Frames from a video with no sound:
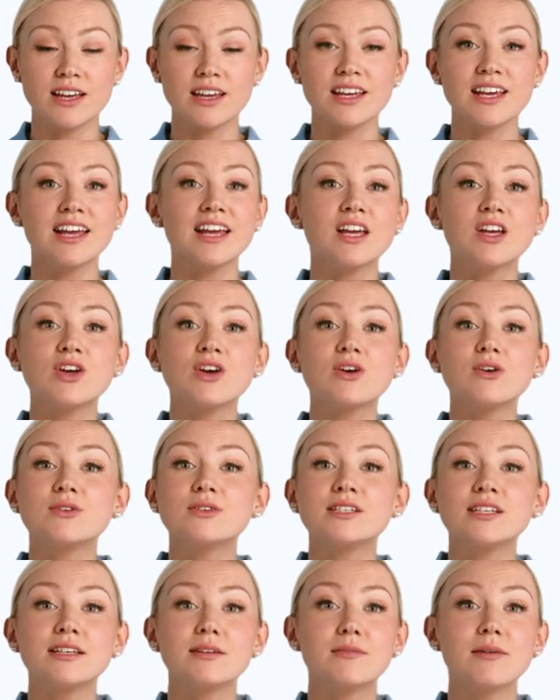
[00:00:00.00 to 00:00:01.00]
They can
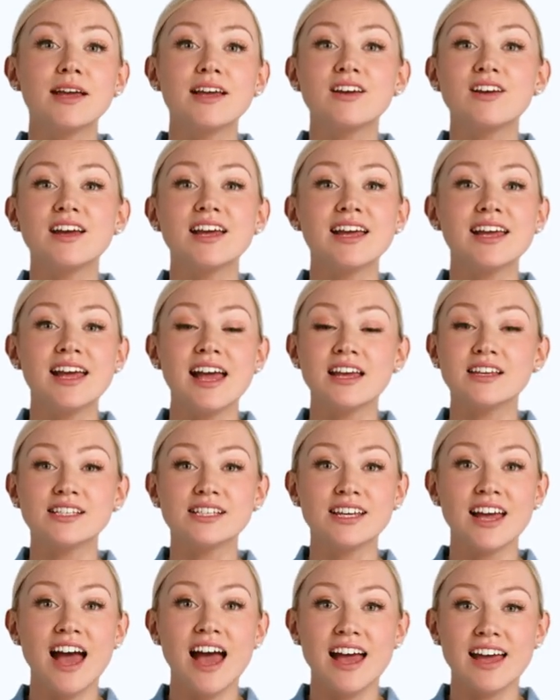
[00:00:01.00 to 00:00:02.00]
close it by clicking
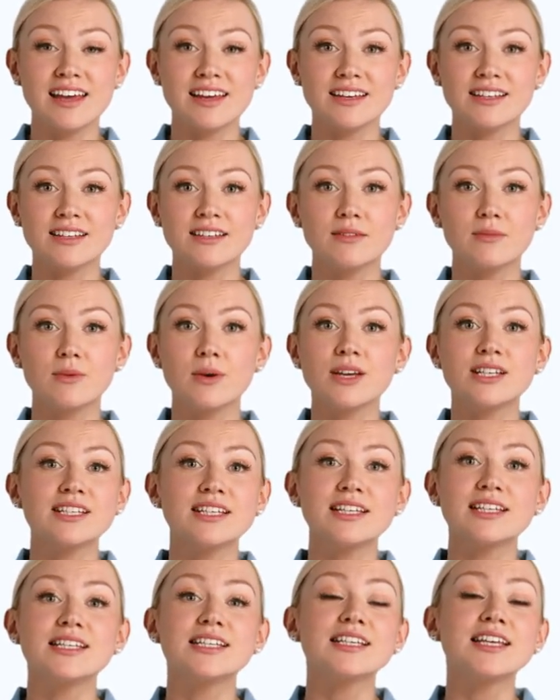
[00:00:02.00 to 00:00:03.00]
outside,
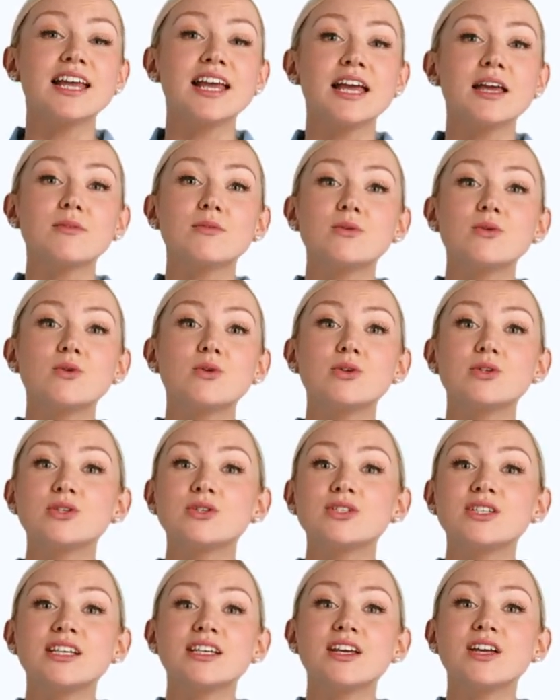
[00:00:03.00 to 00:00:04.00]
pressing Escape, or
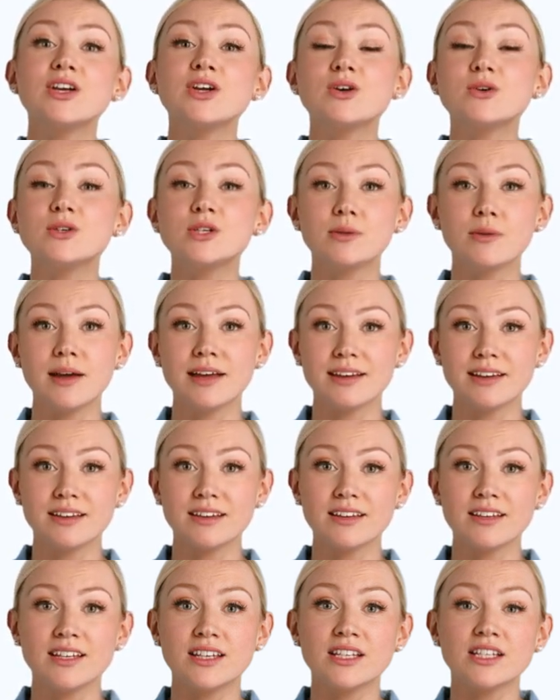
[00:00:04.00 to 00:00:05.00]
using the Close button,
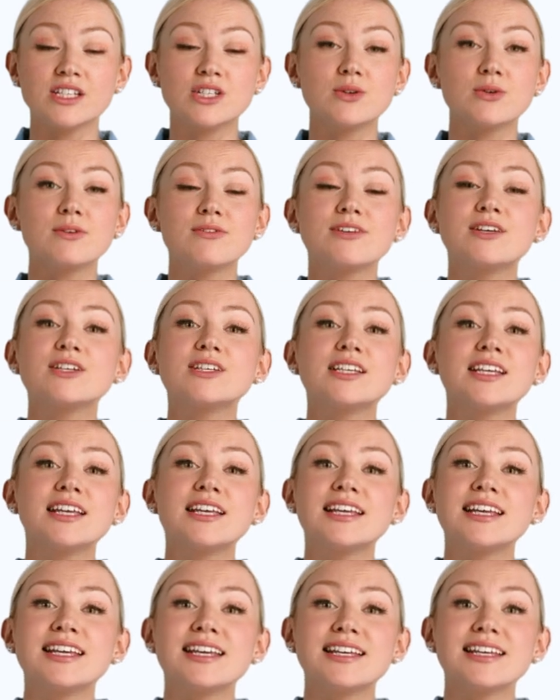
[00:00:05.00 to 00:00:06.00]
so it feels
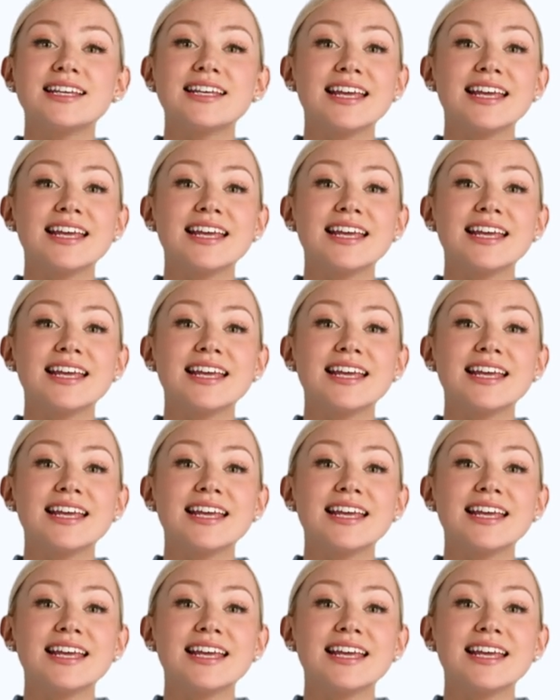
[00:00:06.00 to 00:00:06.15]
clean